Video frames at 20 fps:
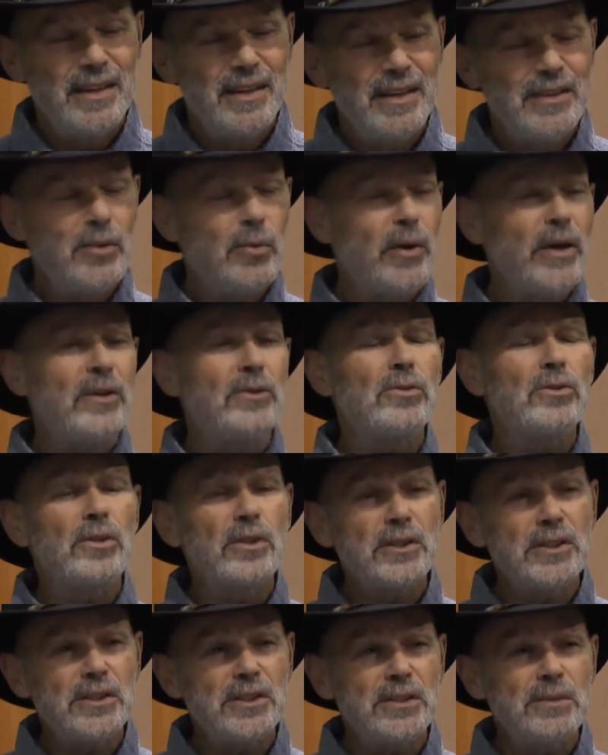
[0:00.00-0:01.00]
And the waiter
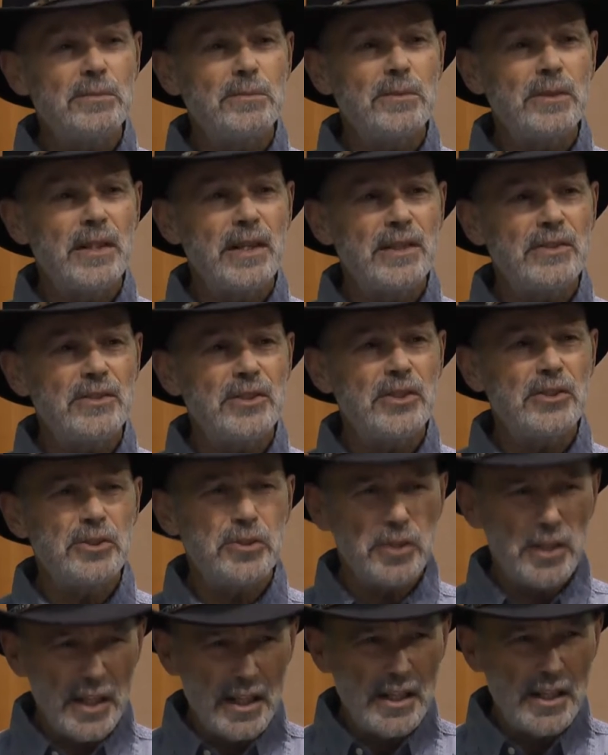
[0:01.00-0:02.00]
looks at him and says,
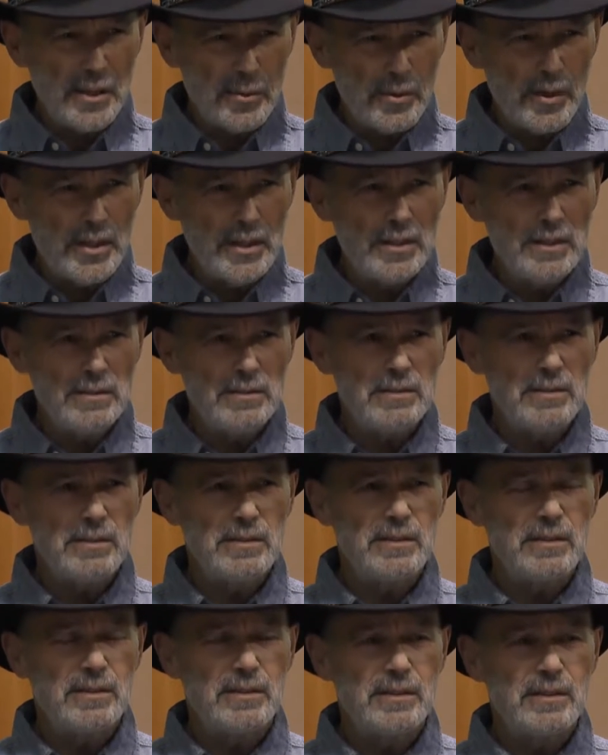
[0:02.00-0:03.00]
You're kidding, right?
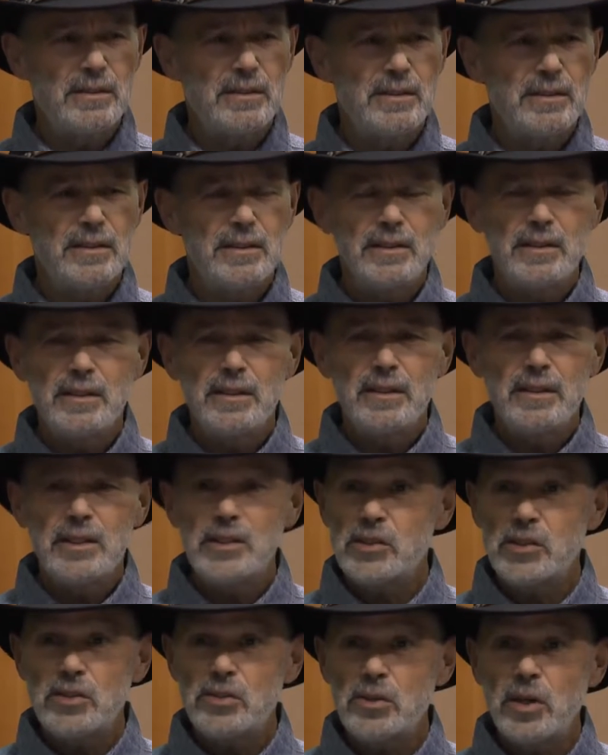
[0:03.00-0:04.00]
He
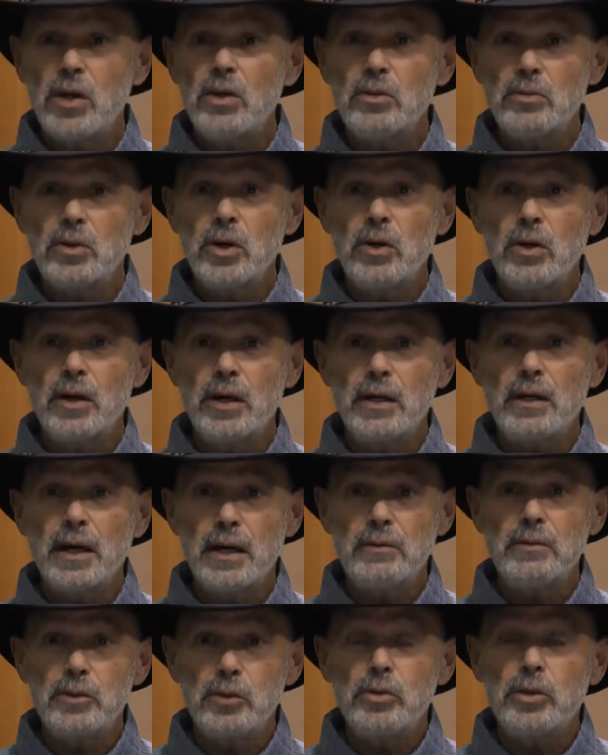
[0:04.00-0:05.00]
says, No, no, I,
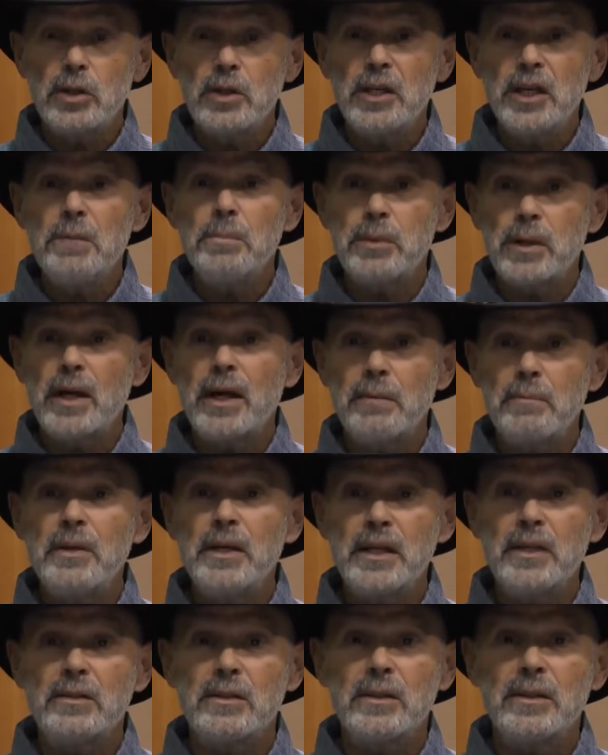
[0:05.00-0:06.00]
I, you can keep it. I
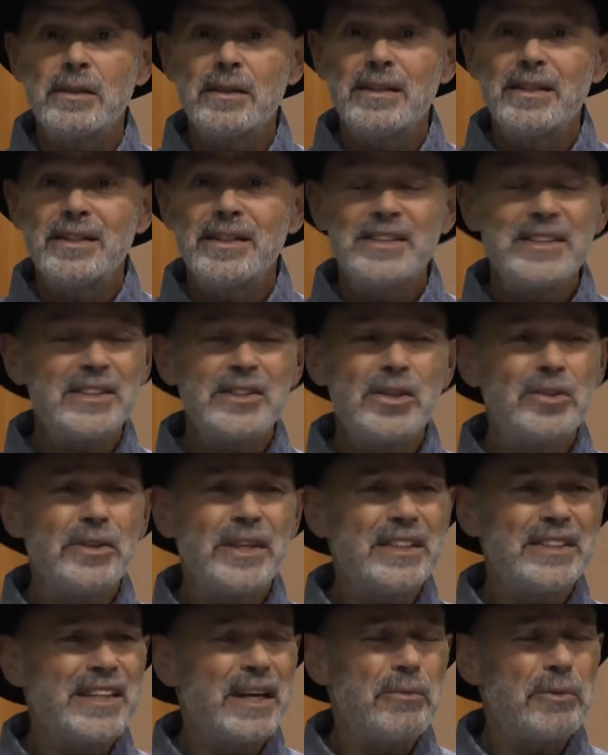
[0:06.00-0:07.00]
mean it. He says, No,
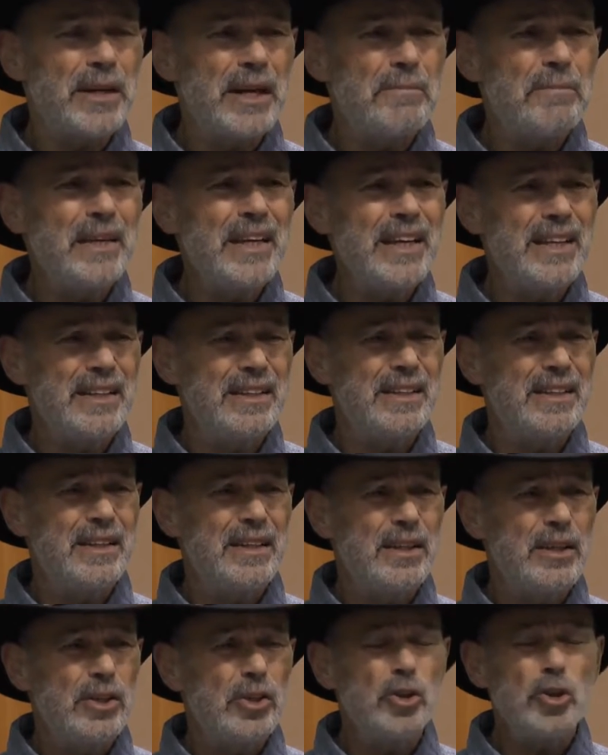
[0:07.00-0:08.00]
that's not what I mean.
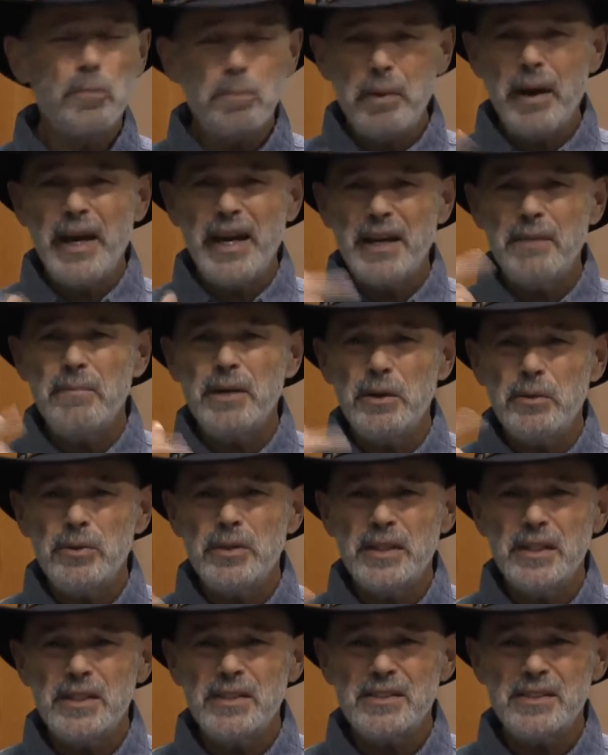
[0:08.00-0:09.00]
You're paying me
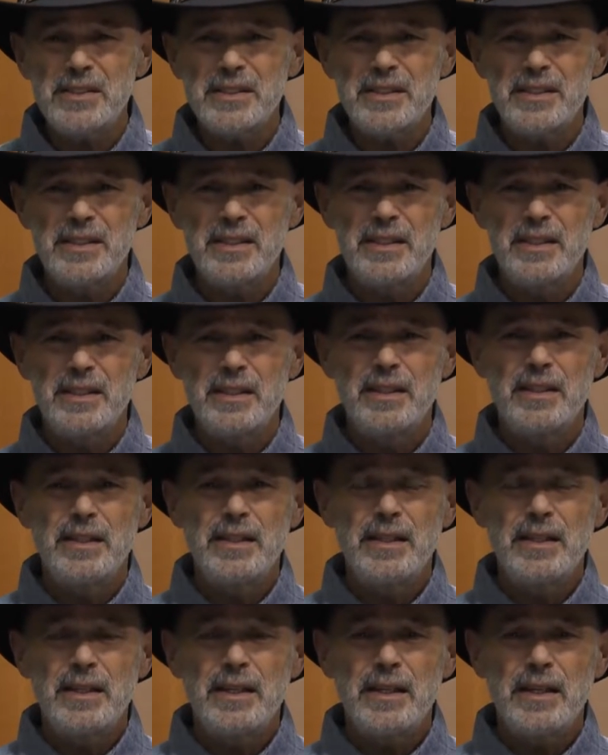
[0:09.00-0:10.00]
with this?
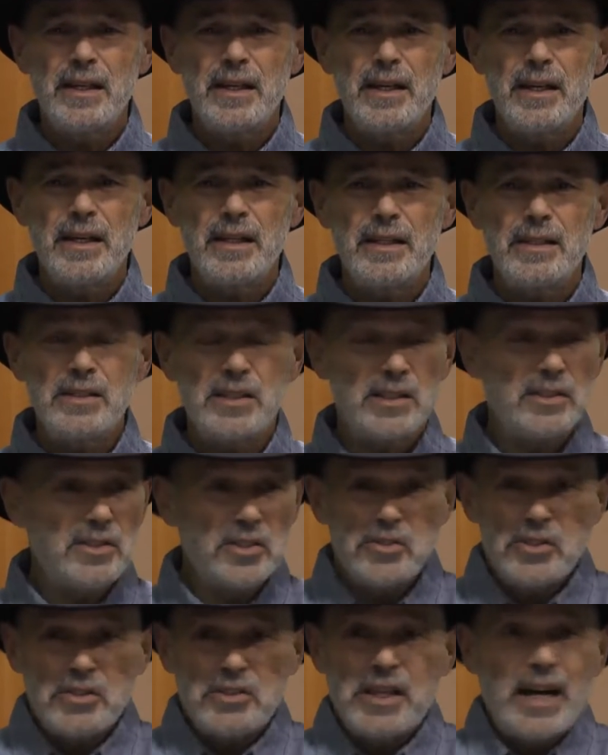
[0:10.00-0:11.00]
And he says,
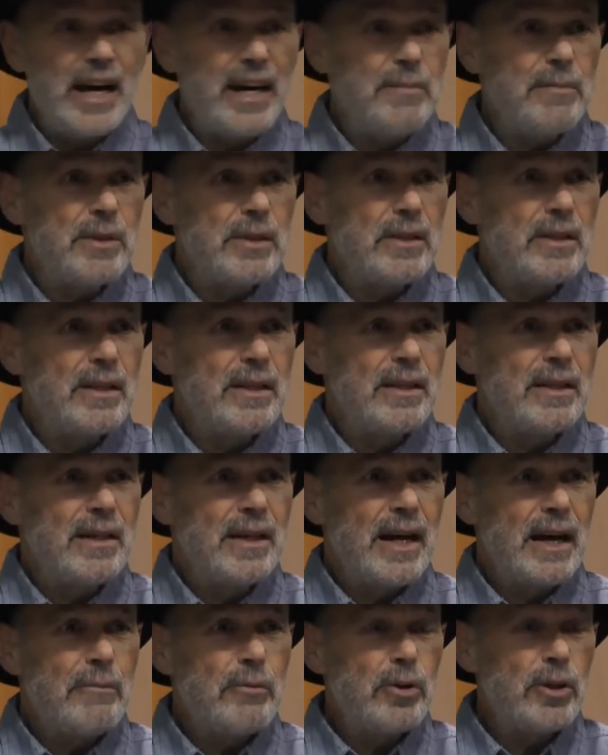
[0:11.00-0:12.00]
It's a diamond.
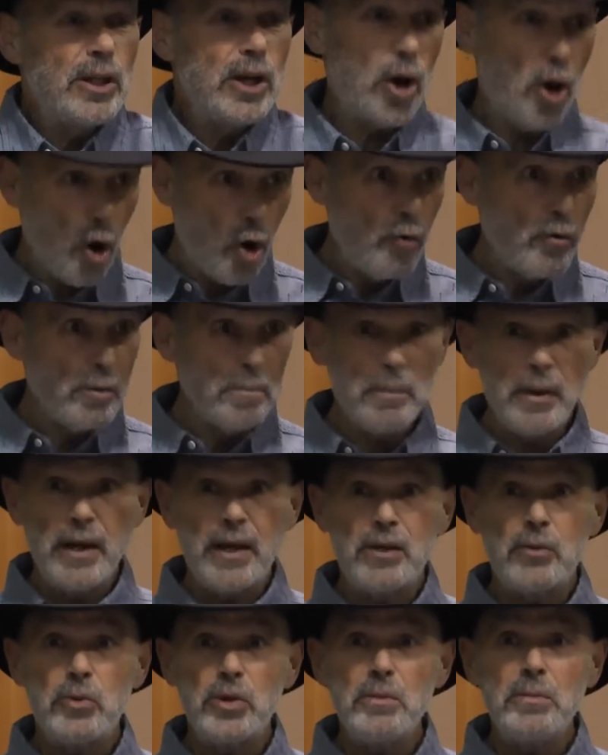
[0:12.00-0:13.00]
I'm really
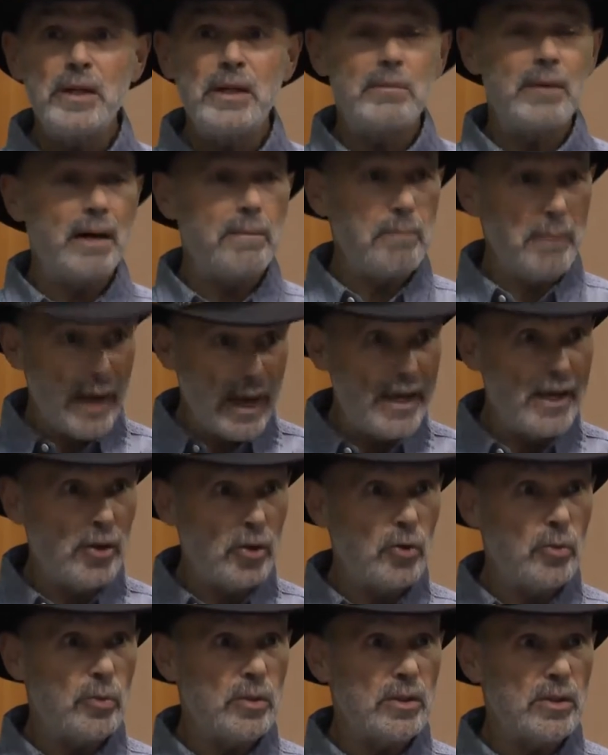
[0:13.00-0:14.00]
overpaying you. What do you mean, am I paying
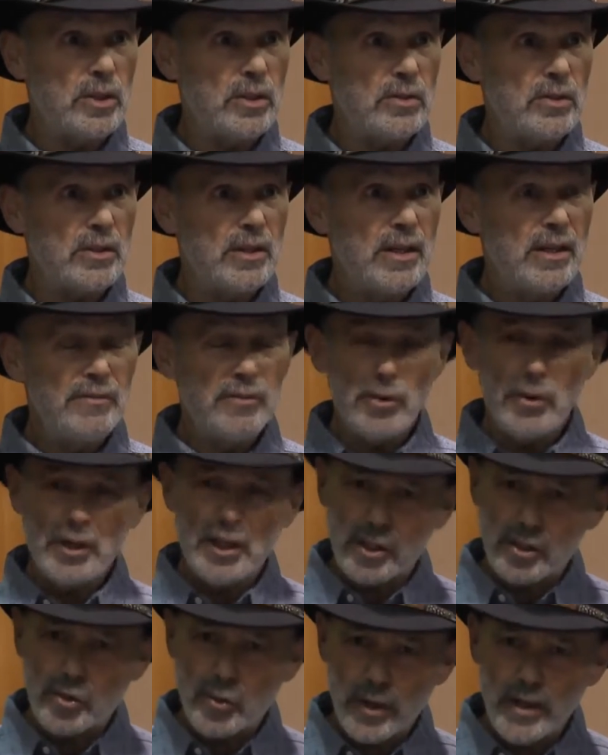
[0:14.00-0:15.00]
you with this? Very
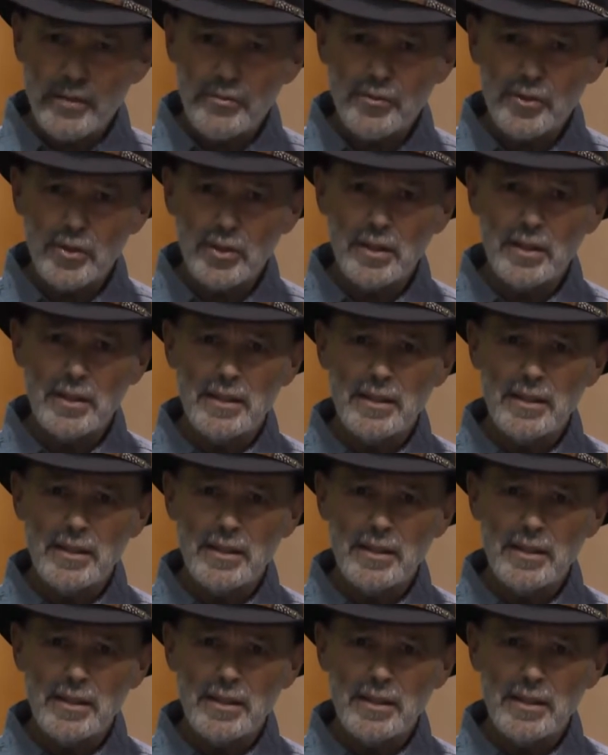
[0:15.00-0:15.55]
ungrateful.